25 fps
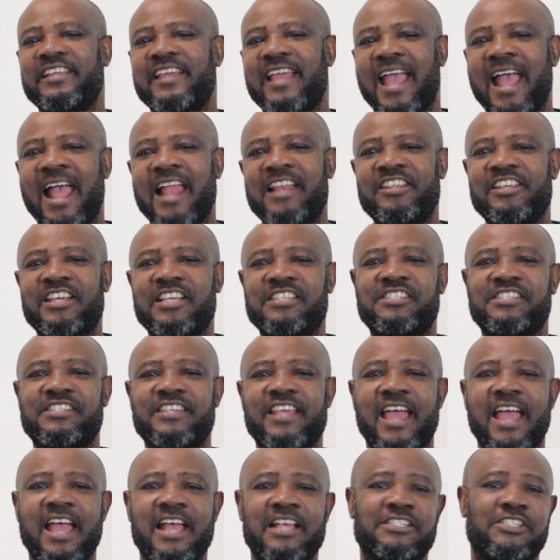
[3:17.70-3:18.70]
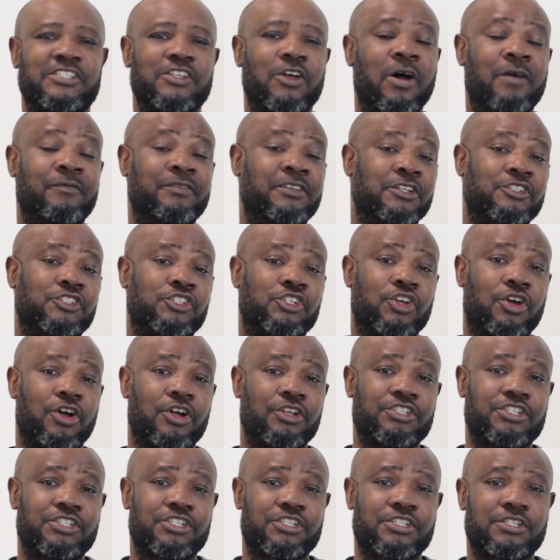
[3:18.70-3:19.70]
the earliest years of the
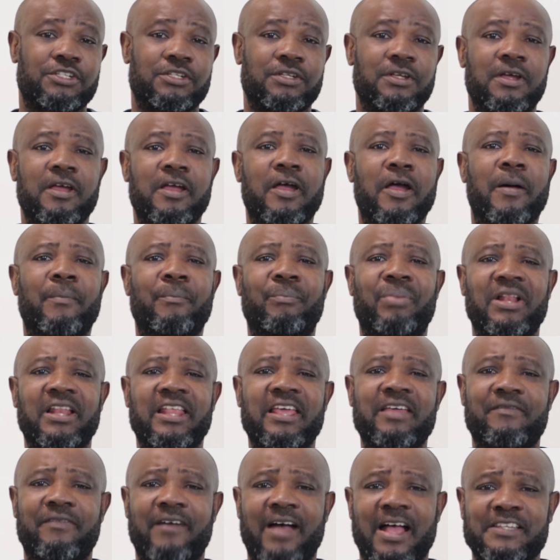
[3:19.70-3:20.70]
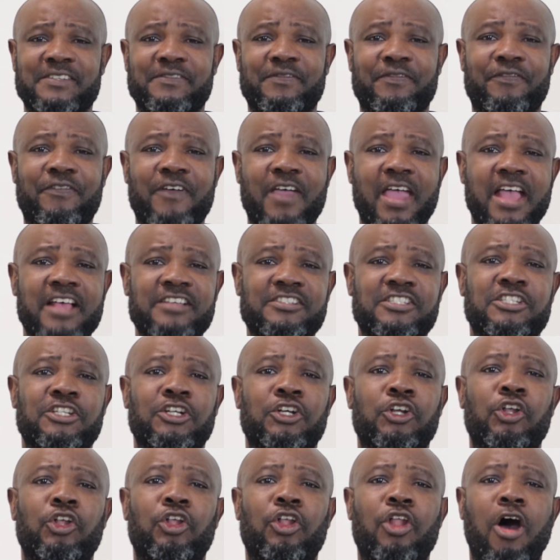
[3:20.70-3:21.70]
church, believers faced
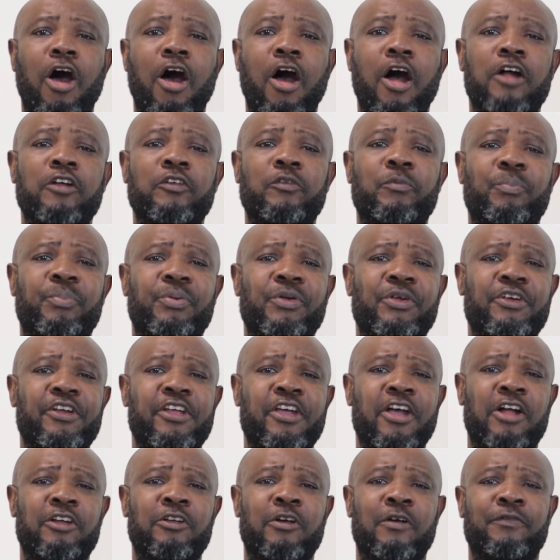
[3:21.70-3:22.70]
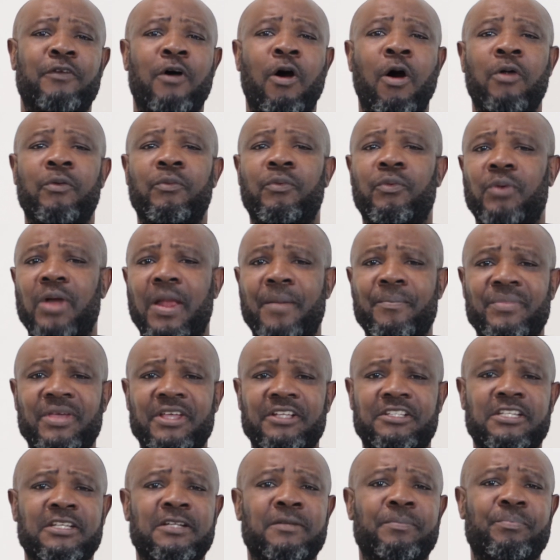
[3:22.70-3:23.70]
long periods of
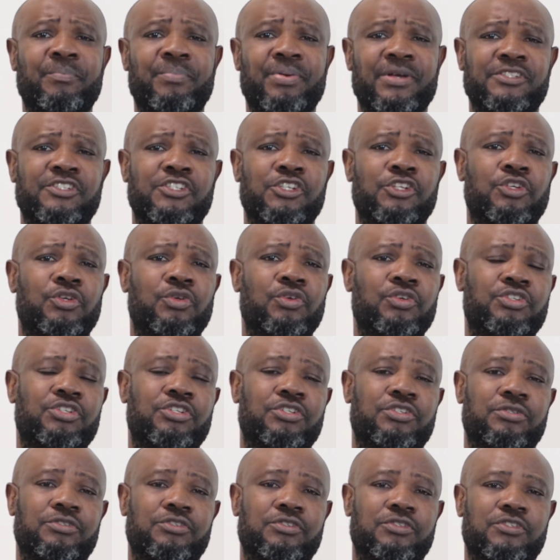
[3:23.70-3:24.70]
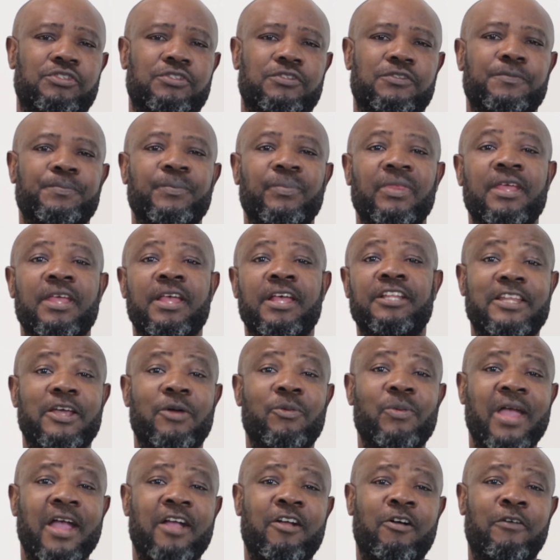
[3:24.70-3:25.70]
unremitting persecutions. They
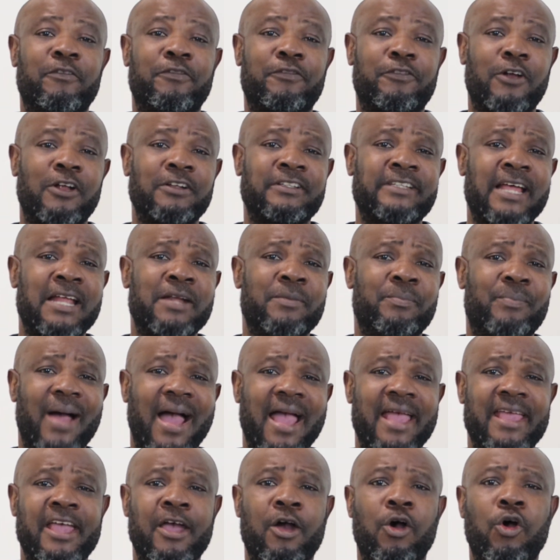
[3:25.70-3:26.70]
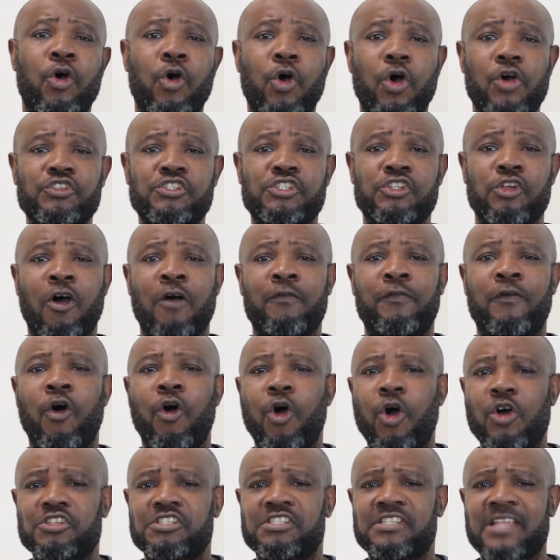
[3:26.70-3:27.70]
were confronted by a host of
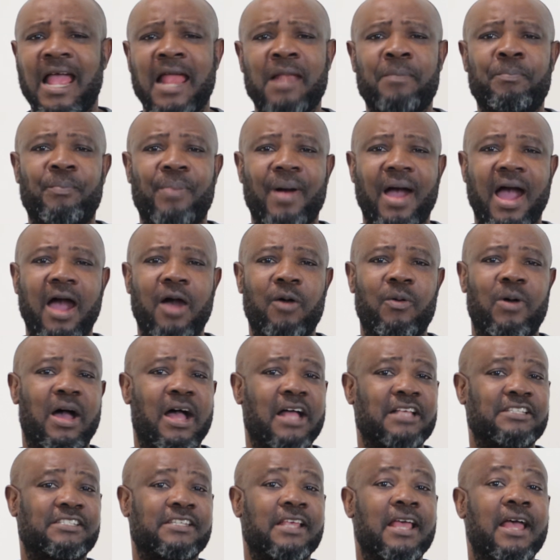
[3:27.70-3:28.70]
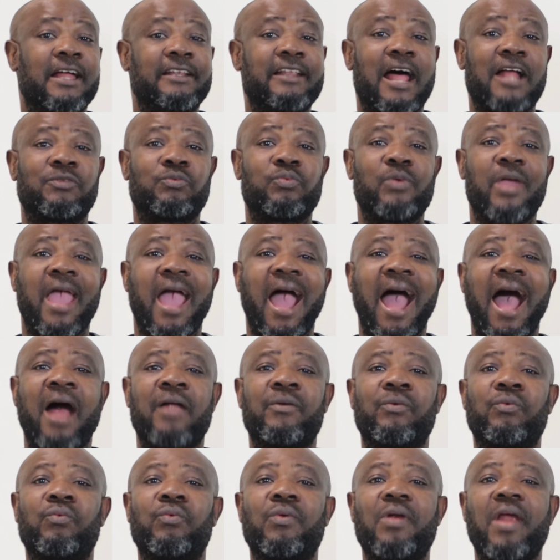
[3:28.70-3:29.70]
hostile powers that were
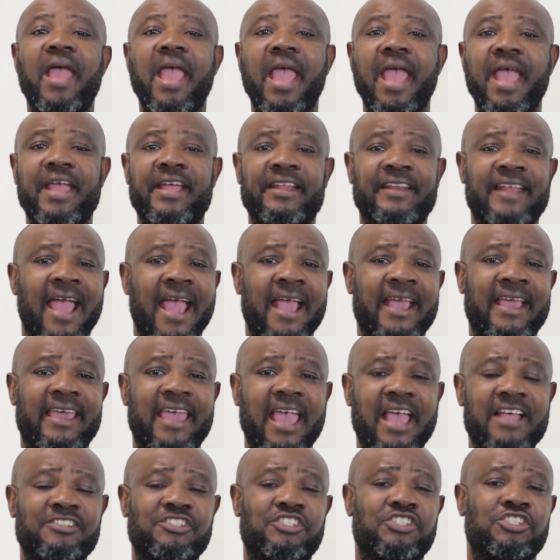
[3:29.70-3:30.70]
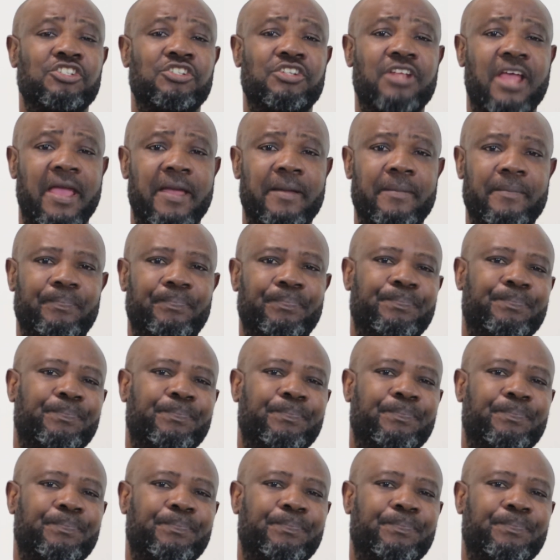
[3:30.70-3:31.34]
arrayed against them.